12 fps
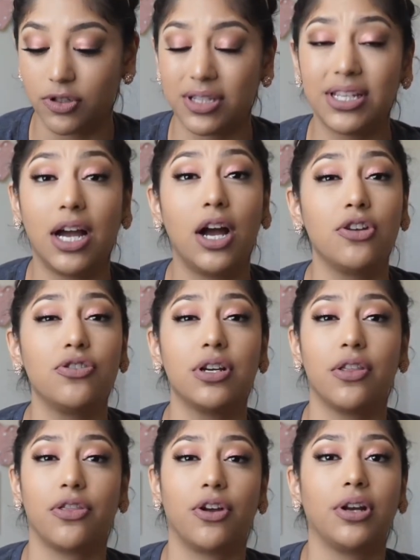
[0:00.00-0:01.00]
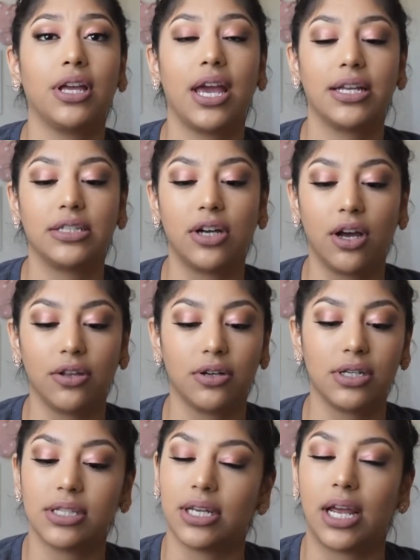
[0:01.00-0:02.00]
So that's
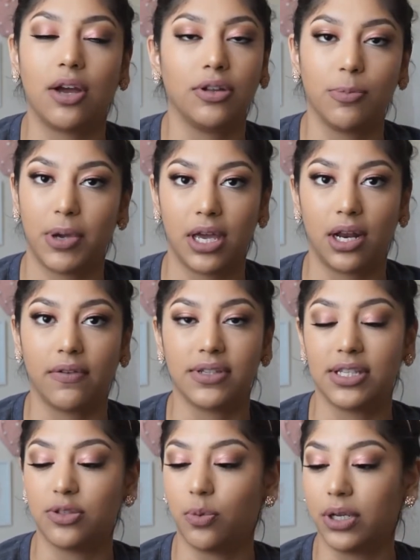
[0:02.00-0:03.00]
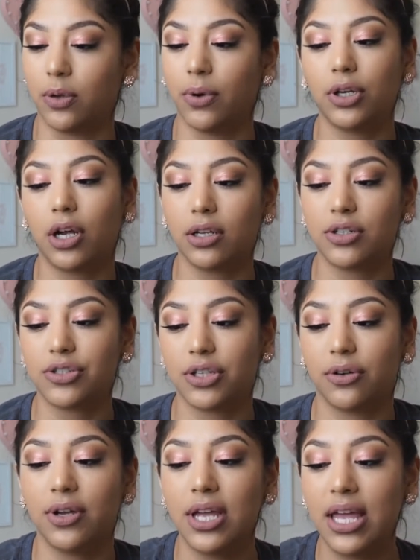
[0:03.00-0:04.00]
$138, and I only paid obviously $21.
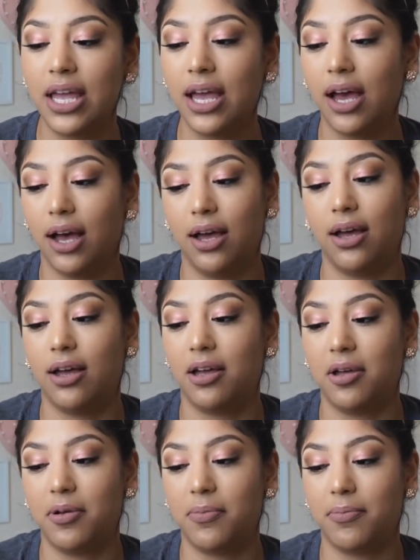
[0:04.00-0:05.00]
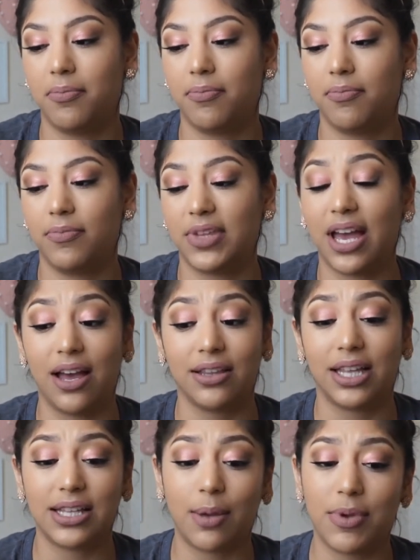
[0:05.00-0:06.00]
So
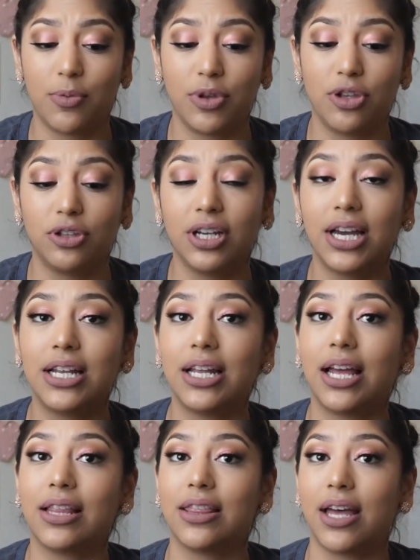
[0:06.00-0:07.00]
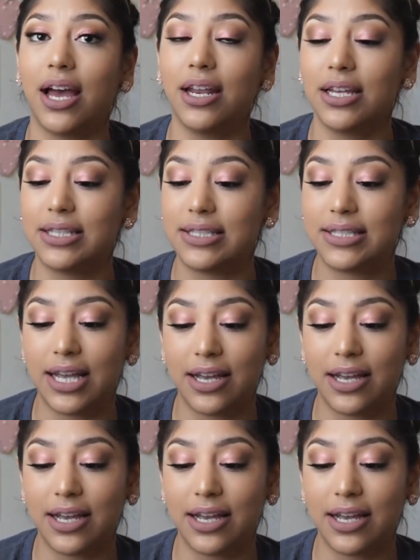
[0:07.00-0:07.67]
yeah, I mean, when you look at it like that, it